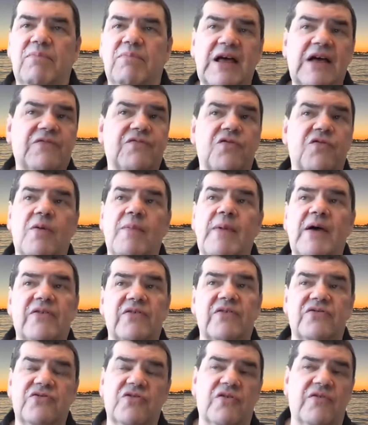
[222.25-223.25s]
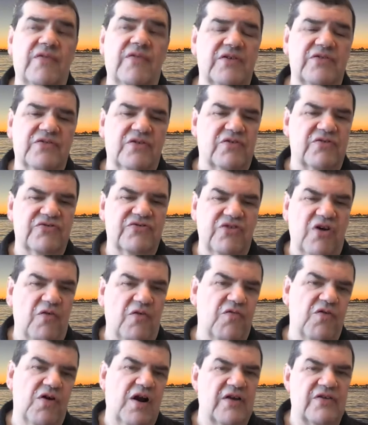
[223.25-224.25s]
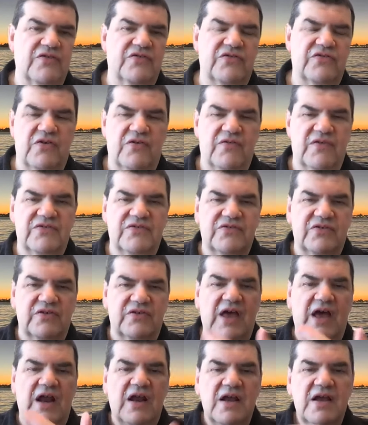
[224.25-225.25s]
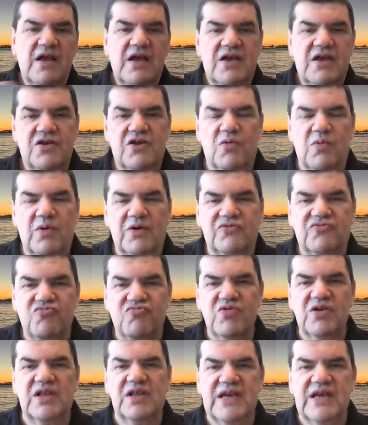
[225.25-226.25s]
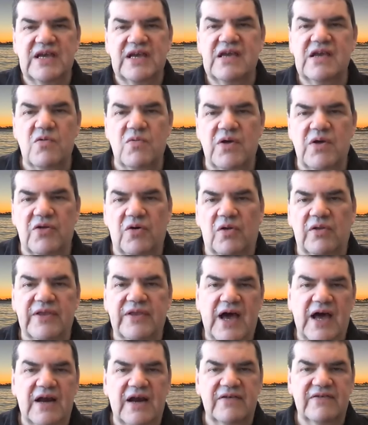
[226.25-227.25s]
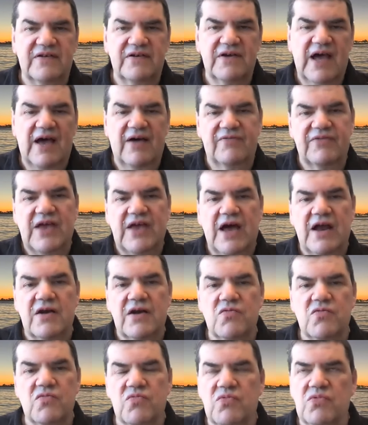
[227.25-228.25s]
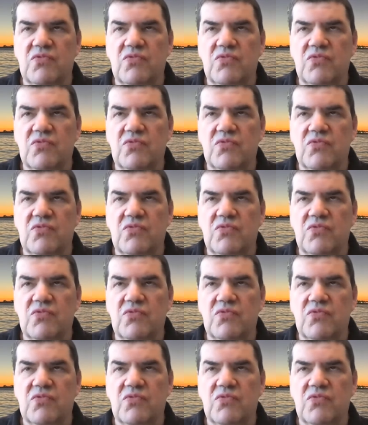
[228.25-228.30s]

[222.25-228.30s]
platform as a service or software as a service so that you know what's really key with all that is to have that